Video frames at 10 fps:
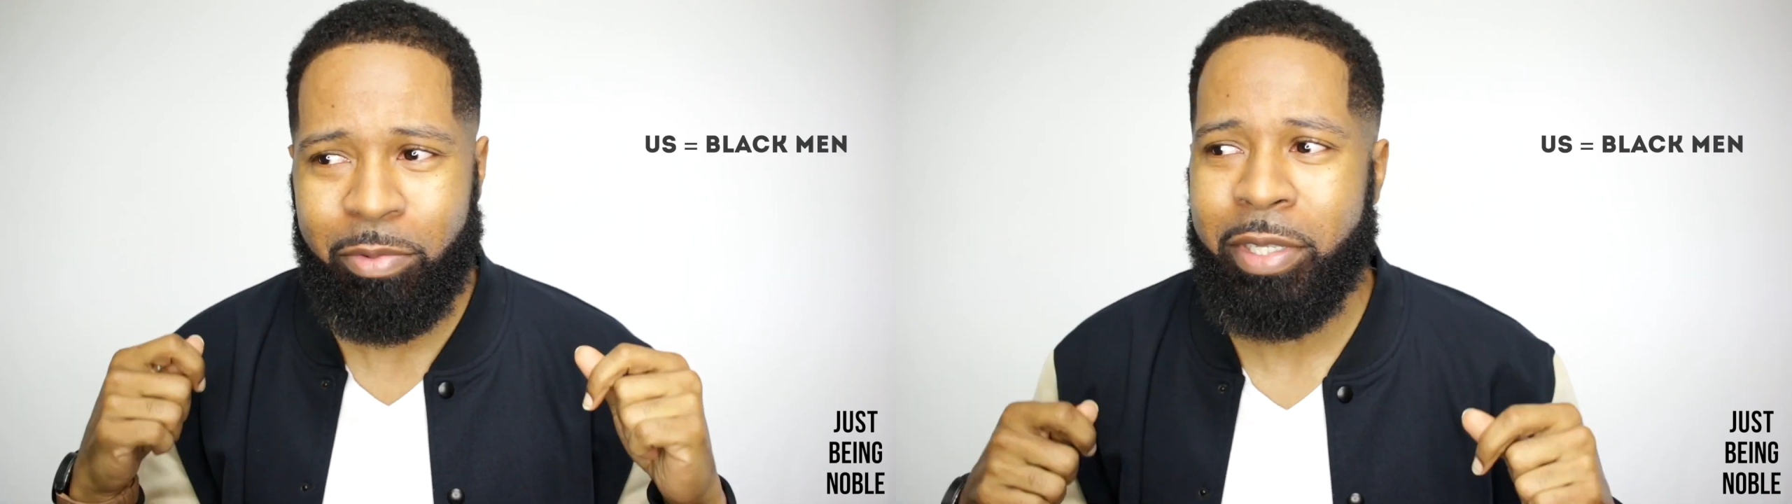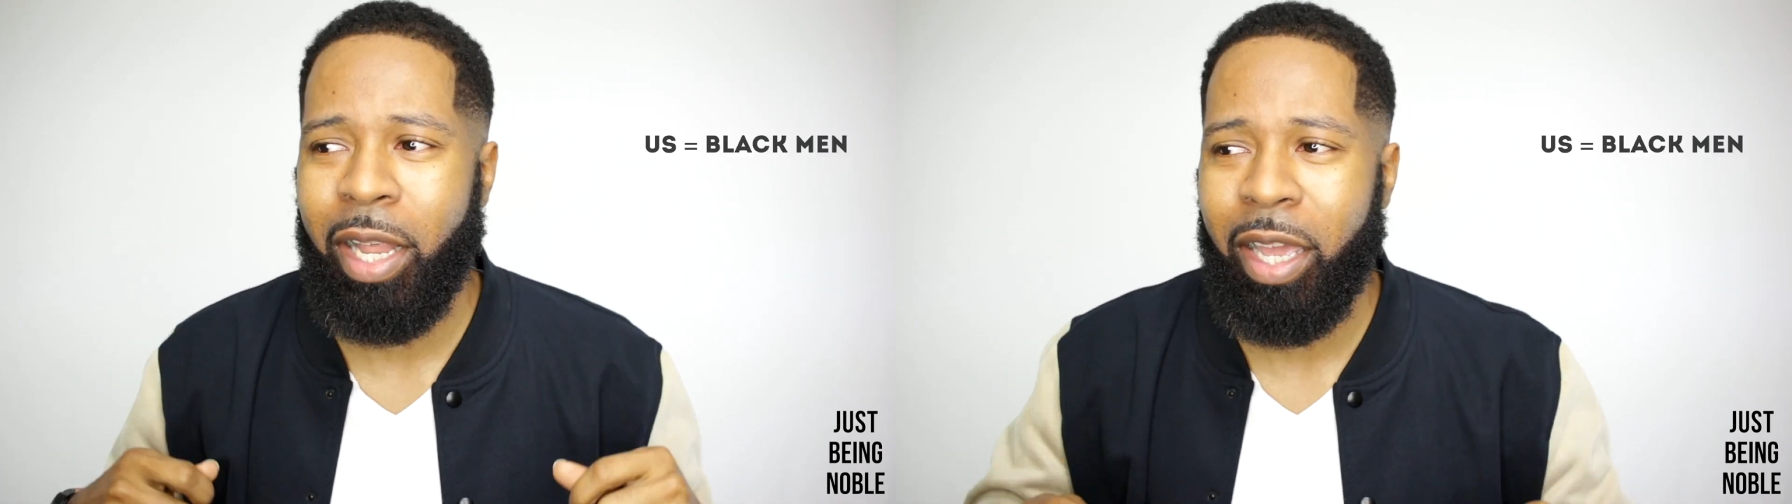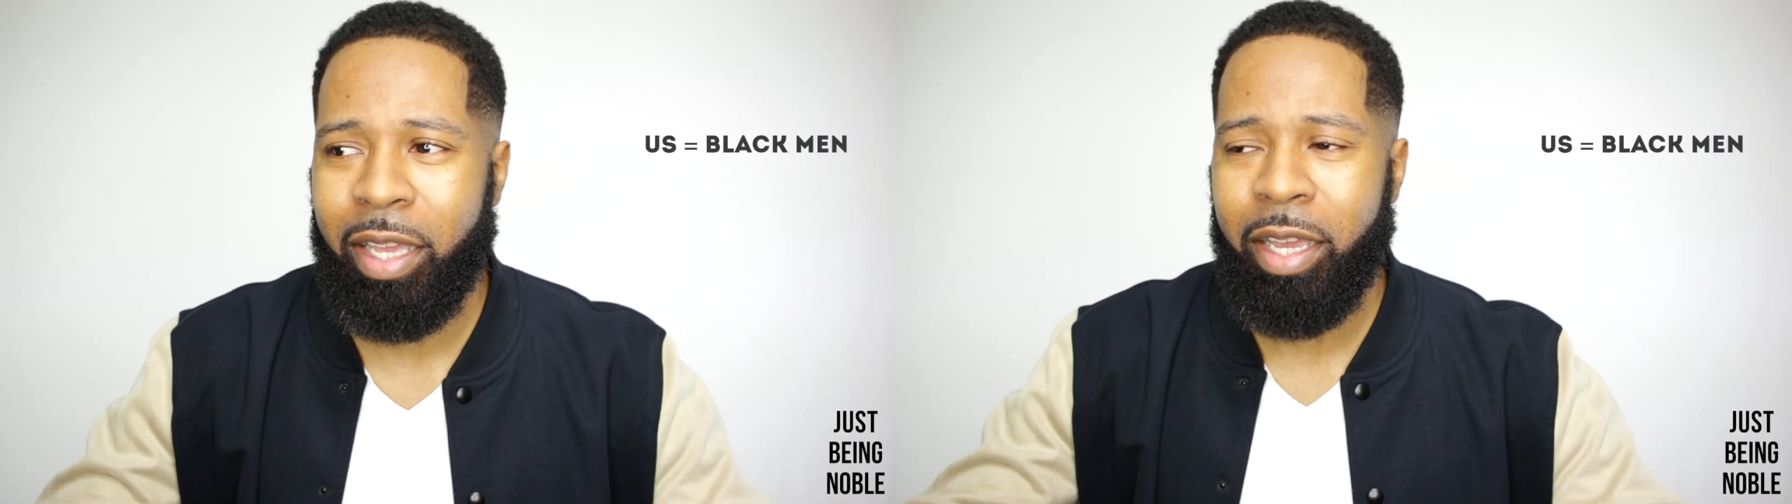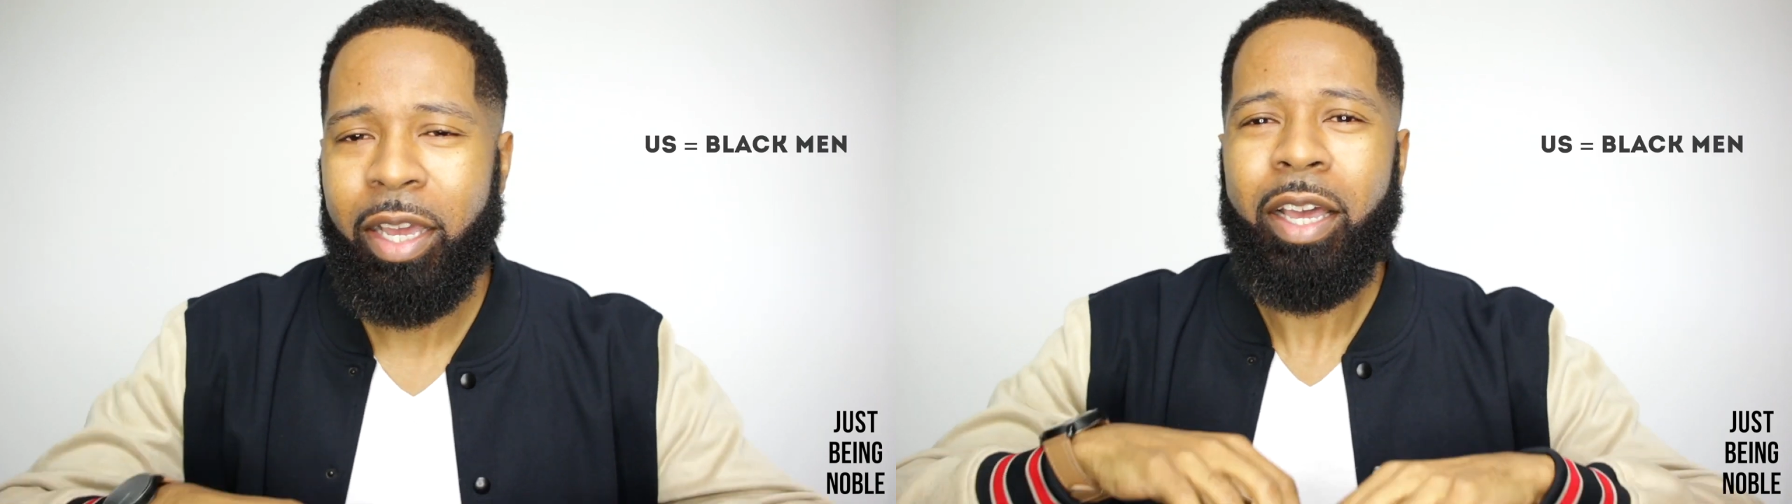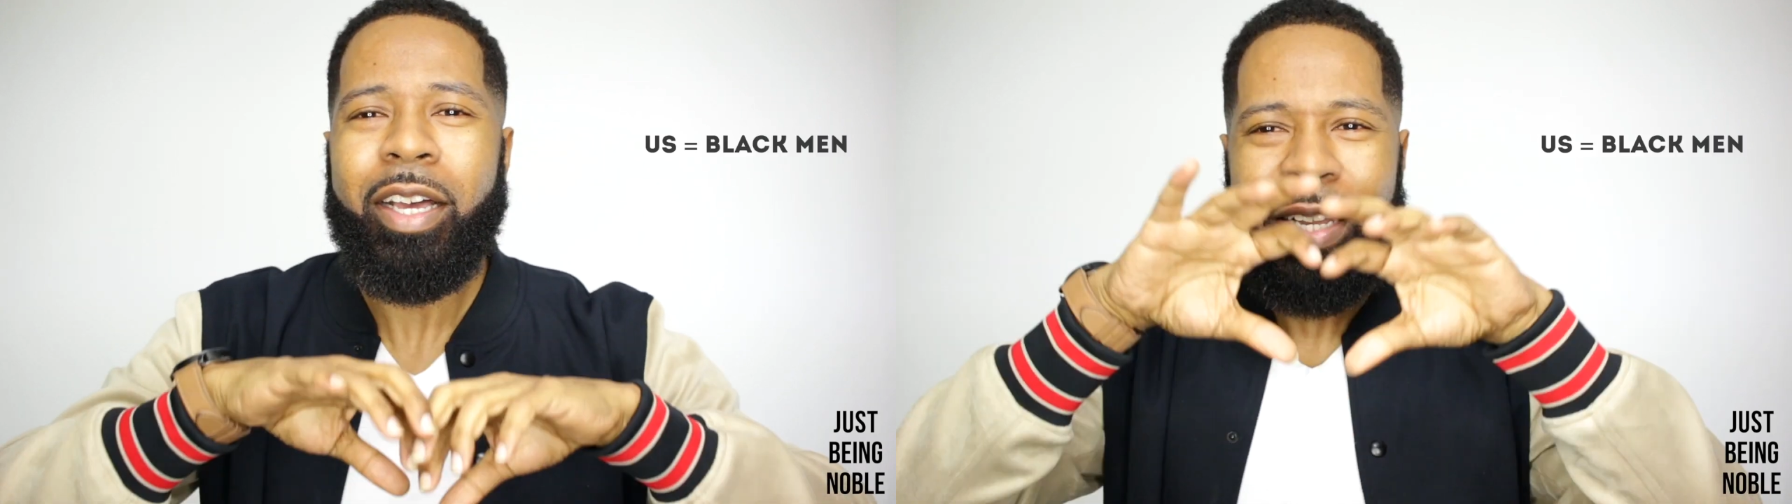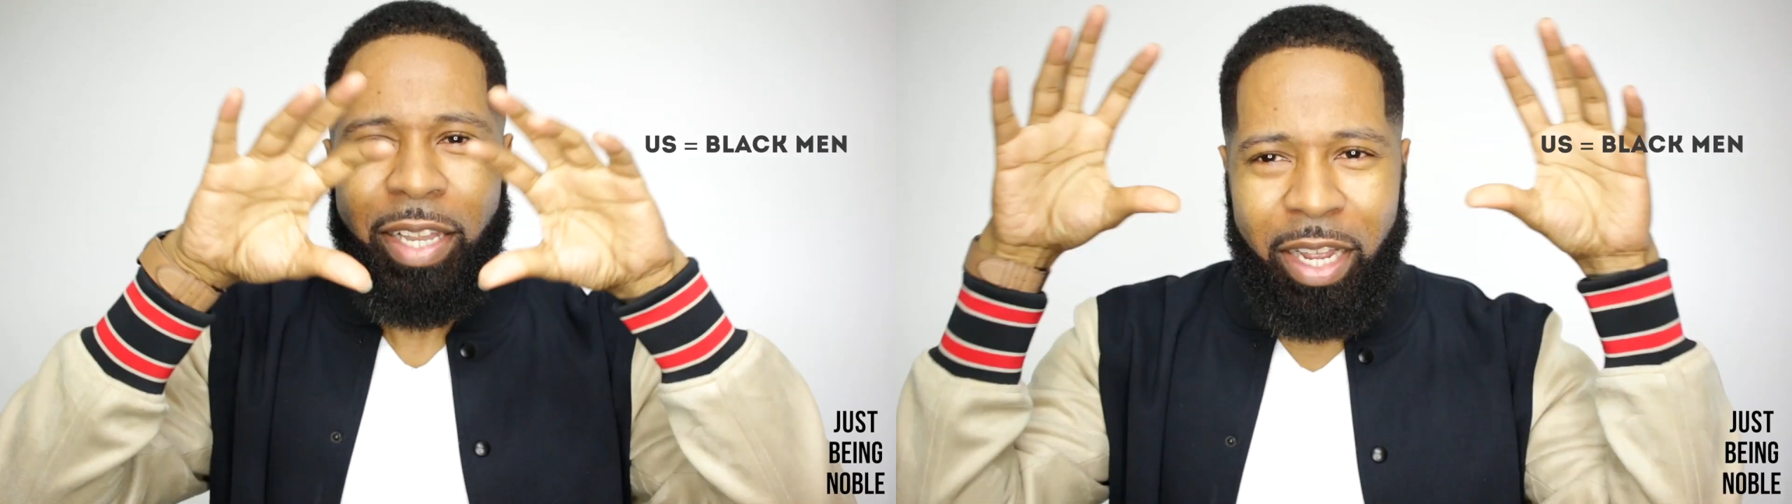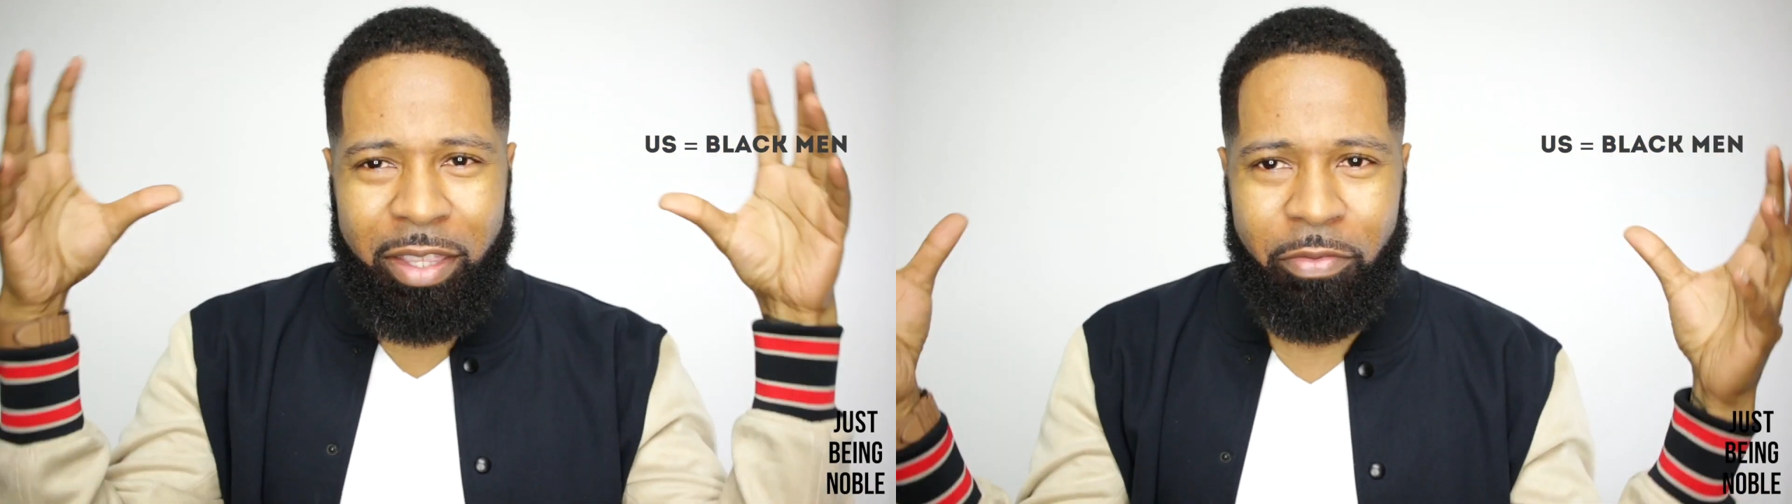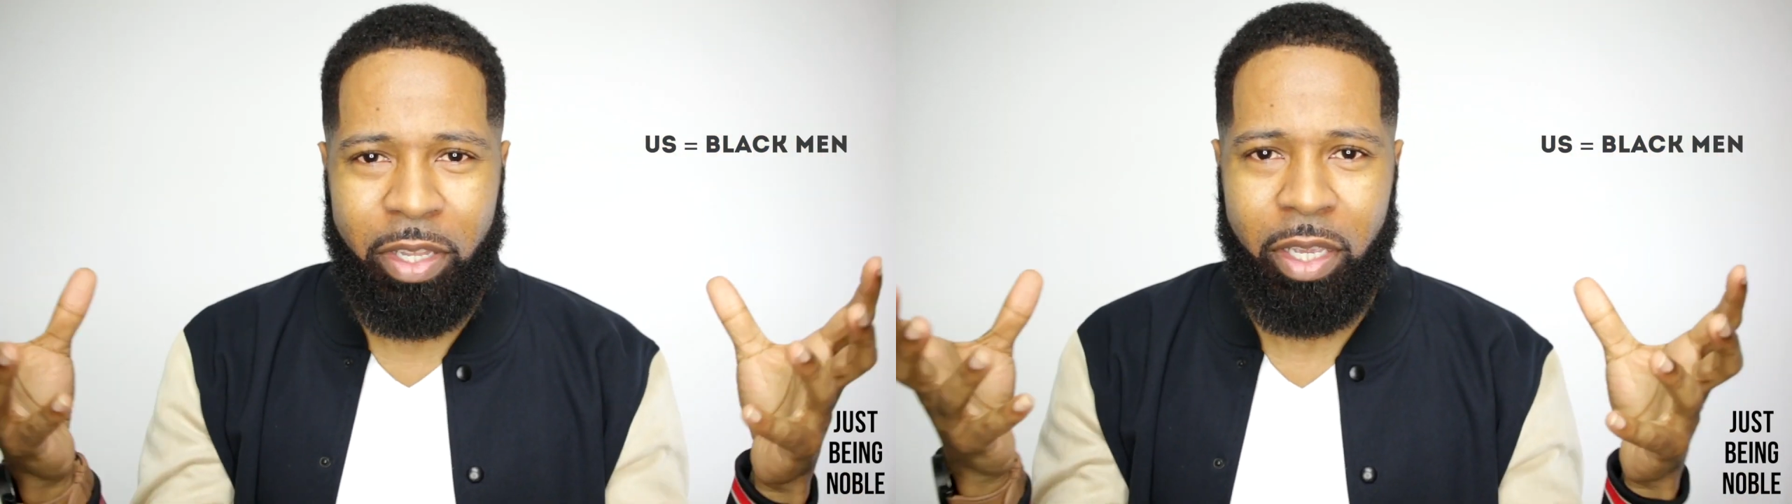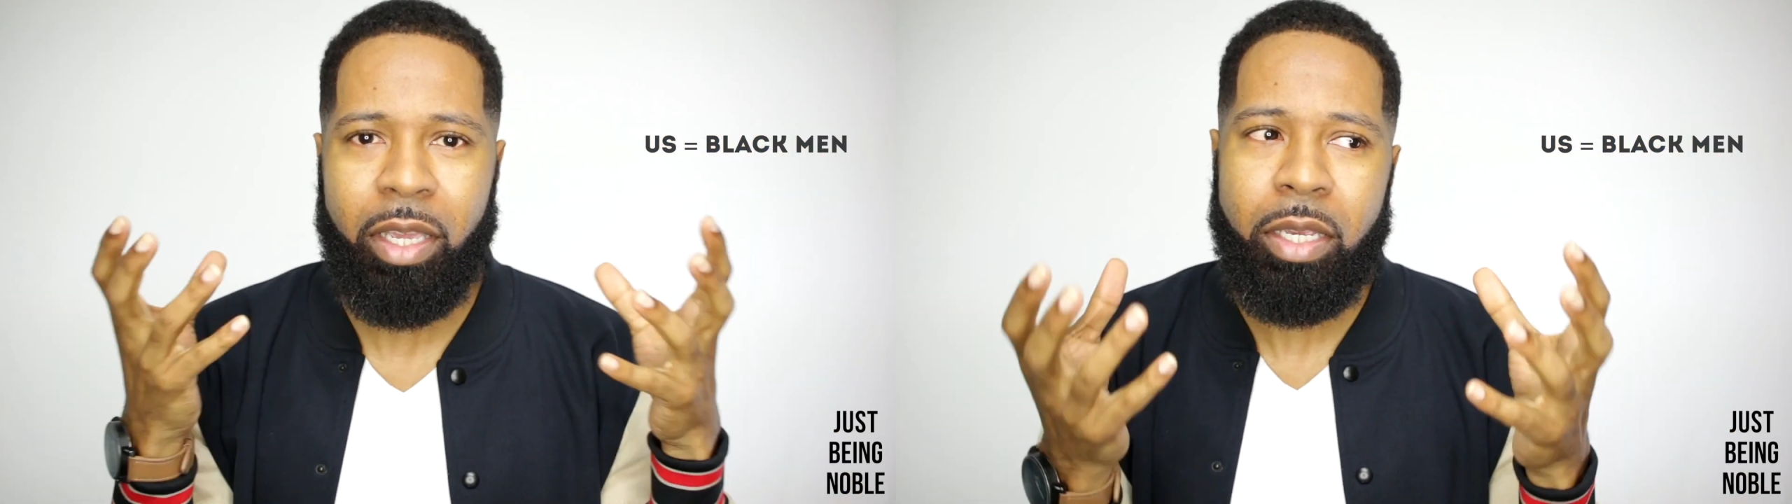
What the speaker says: It was like, collectively,